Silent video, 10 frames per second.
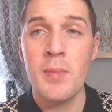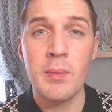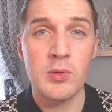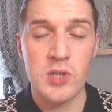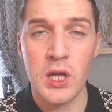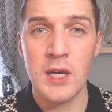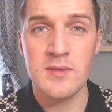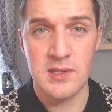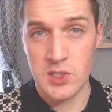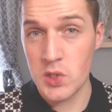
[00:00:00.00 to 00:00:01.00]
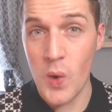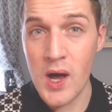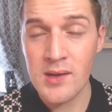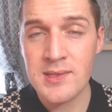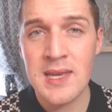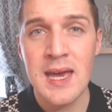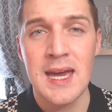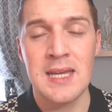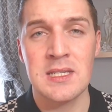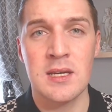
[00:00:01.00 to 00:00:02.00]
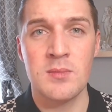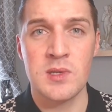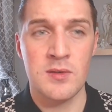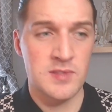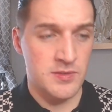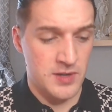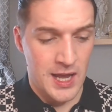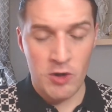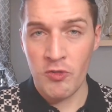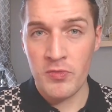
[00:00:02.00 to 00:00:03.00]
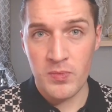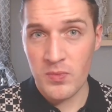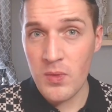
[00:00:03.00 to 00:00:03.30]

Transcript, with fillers: people's lives to ours in terms of different health